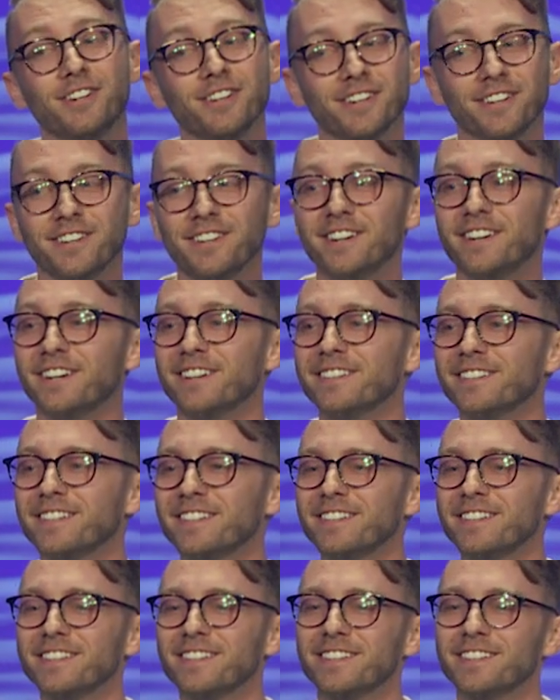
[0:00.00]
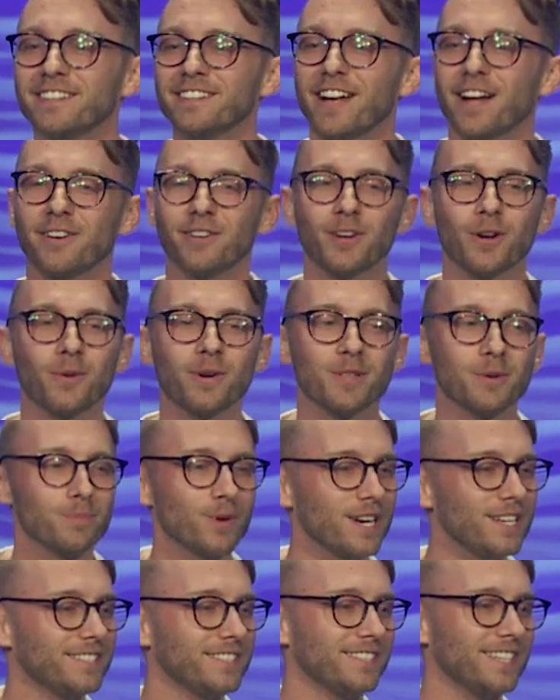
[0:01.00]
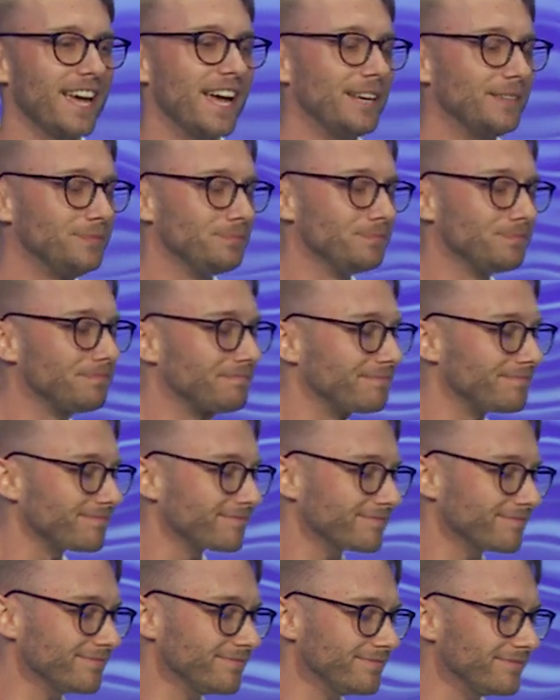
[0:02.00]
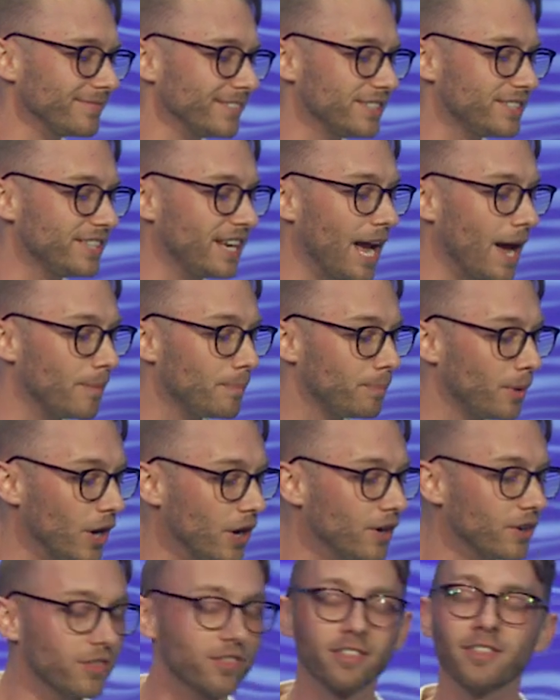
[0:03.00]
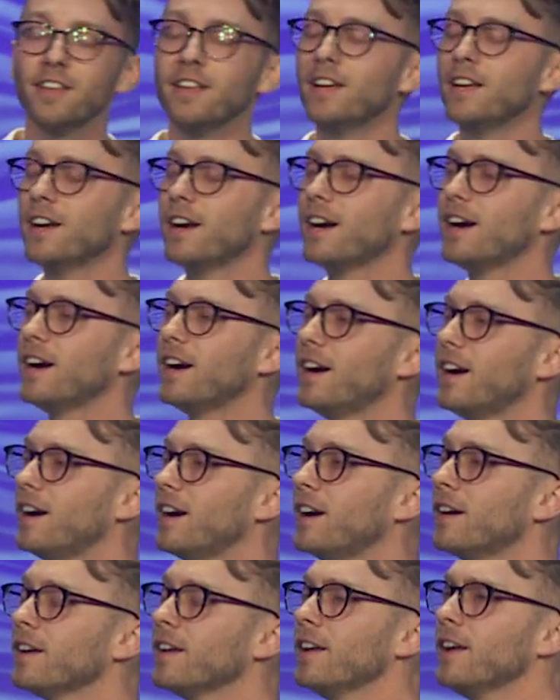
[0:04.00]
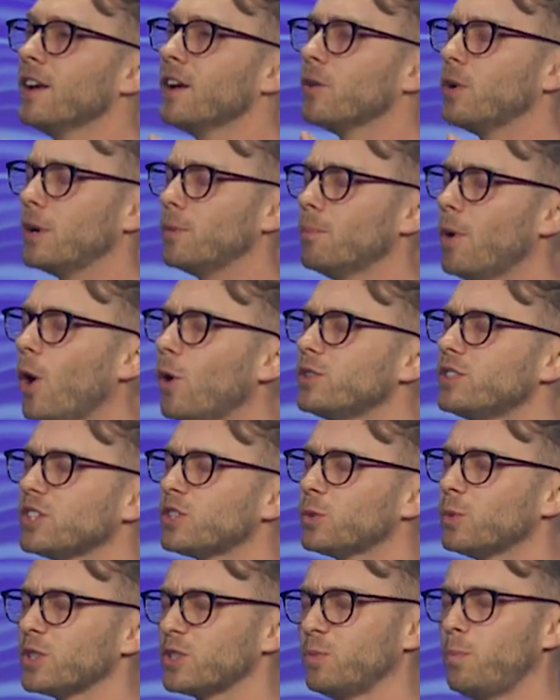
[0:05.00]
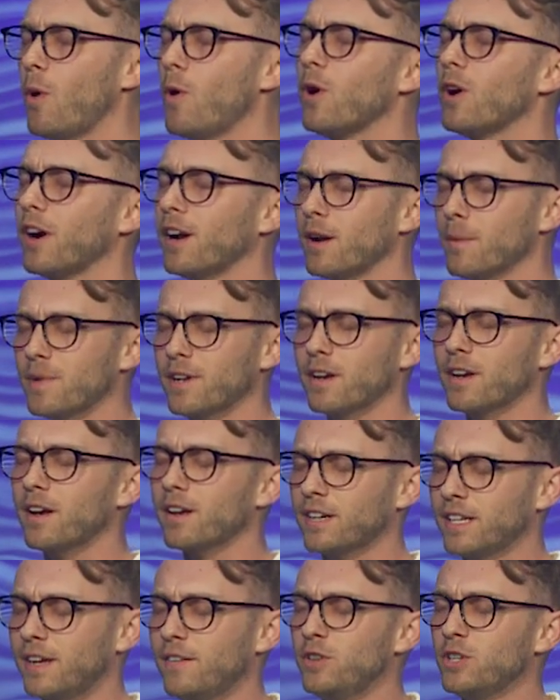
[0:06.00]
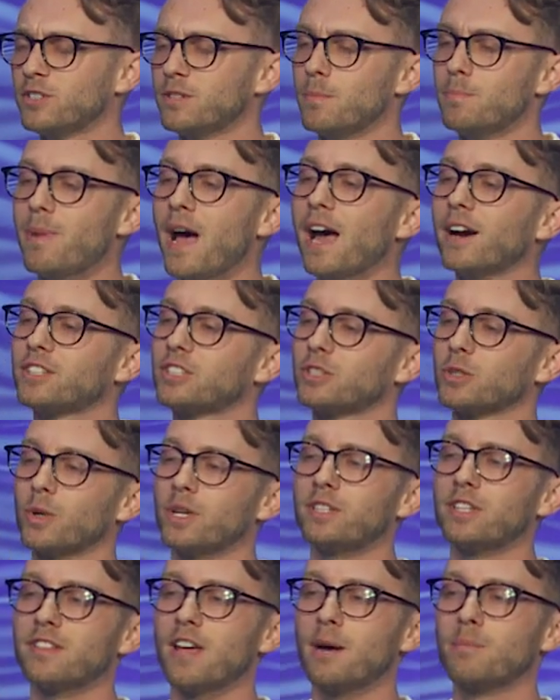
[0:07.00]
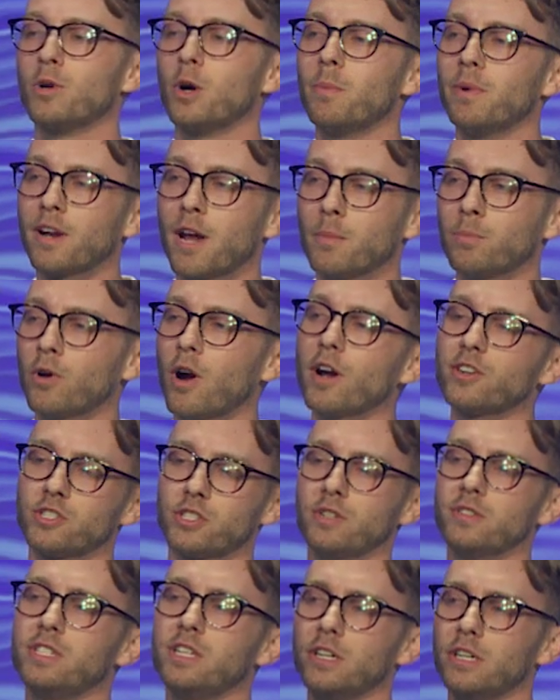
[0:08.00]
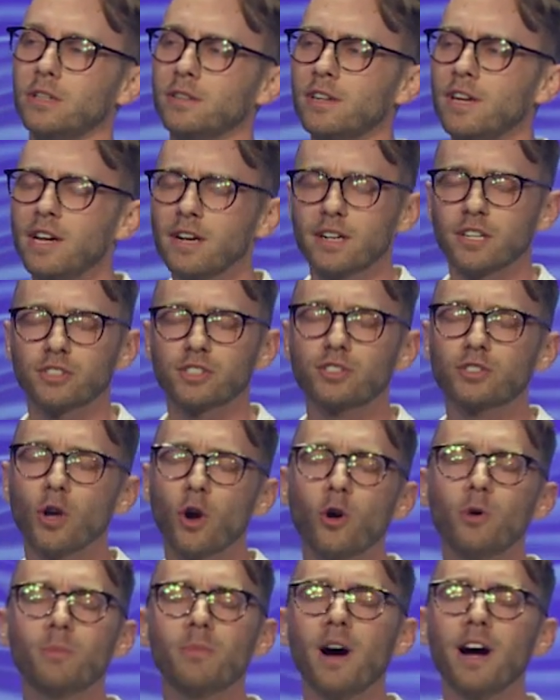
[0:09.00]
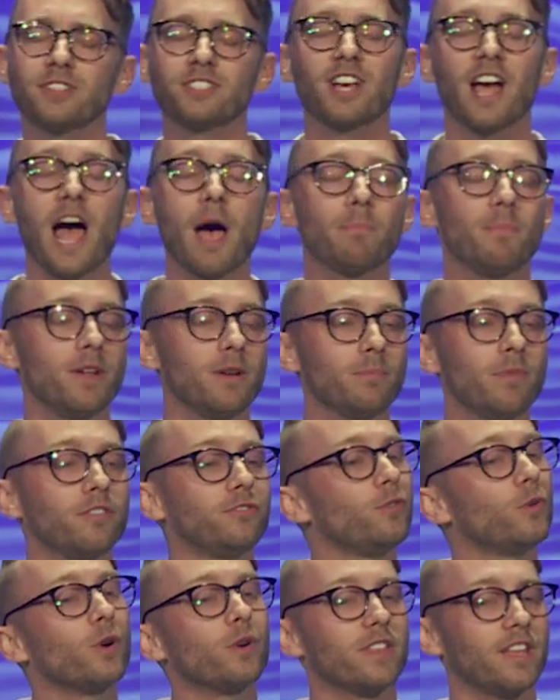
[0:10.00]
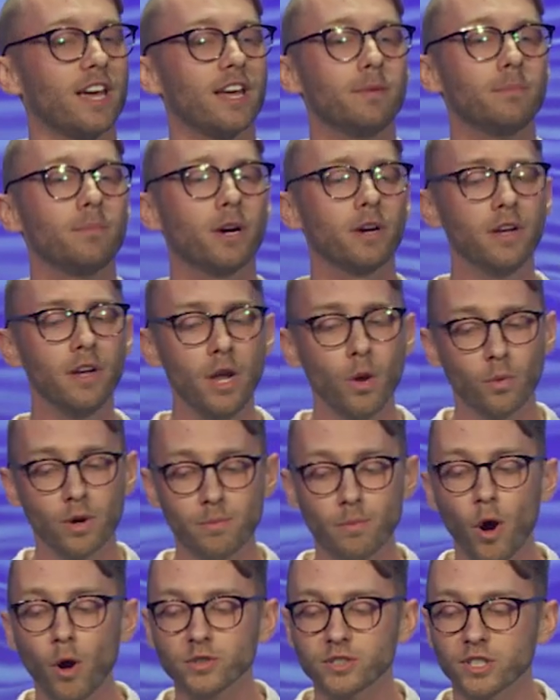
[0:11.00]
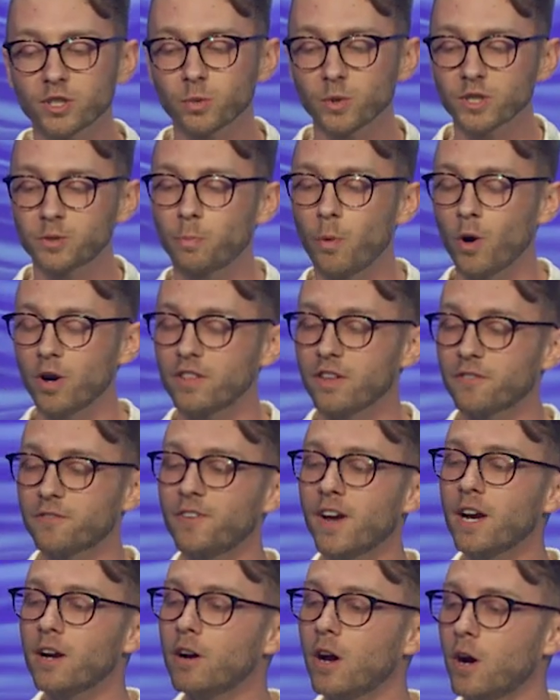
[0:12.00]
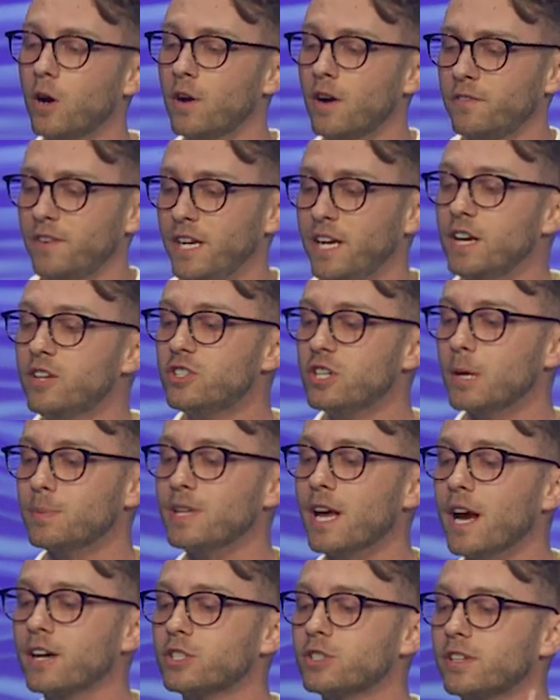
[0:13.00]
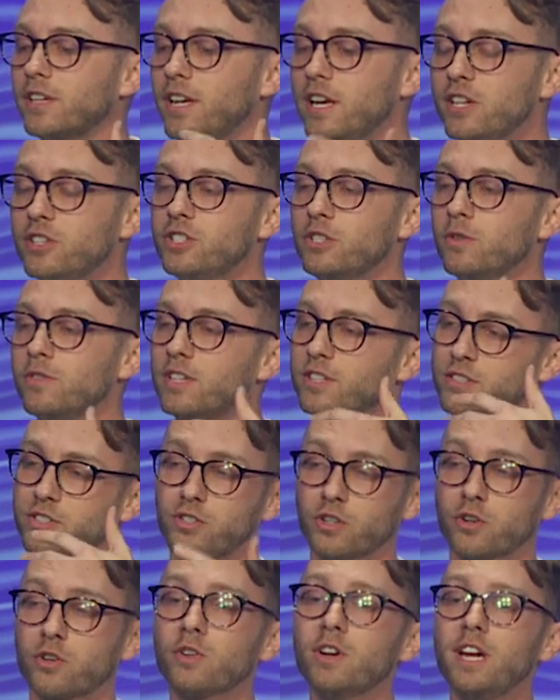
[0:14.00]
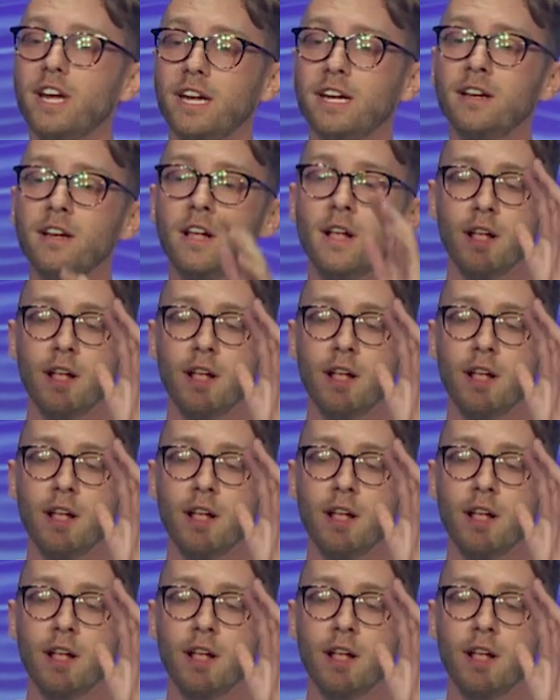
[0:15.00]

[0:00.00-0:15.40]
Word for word: I don't know where the praise is at. See, at birth, uh, uh, when Moses was born, I'm going to give you some backstory to that moment I brought you to, because so much happened before then. But when Moses was born, the Pharaoh of Egypt actually issued this decree